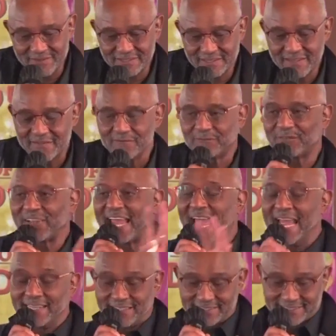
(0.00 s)
fled the
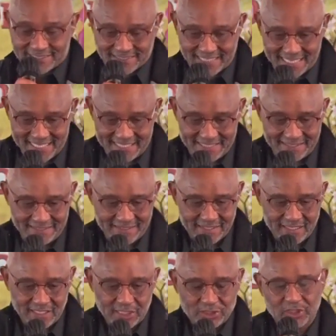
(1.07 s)
scene to
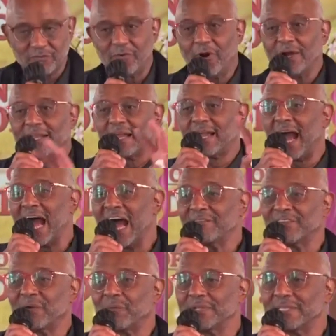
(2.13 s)
avoid a conflict with
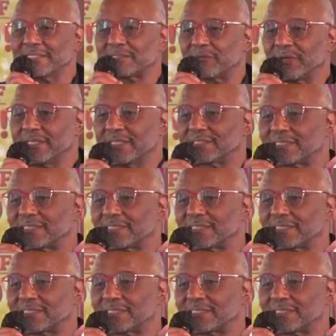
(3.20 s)
his, with his son